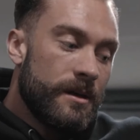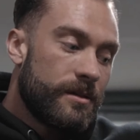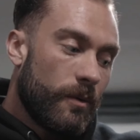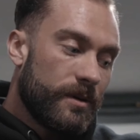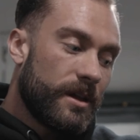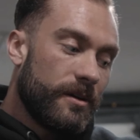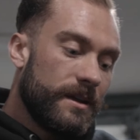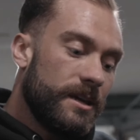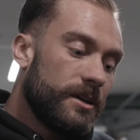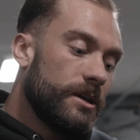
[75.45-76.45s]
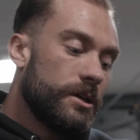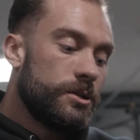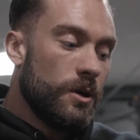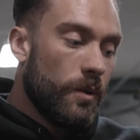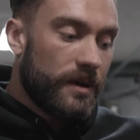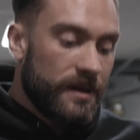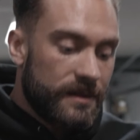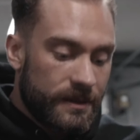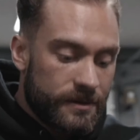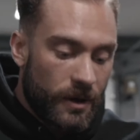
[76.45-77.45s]
So we're starting here, 2 working
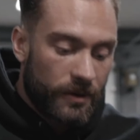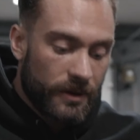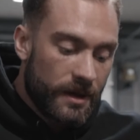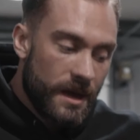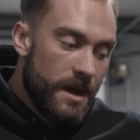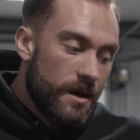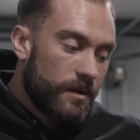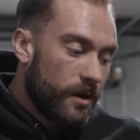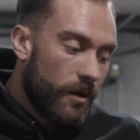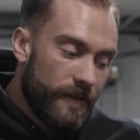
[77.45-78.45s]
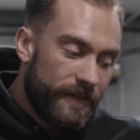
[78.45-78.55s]
sets total. We're gonna go to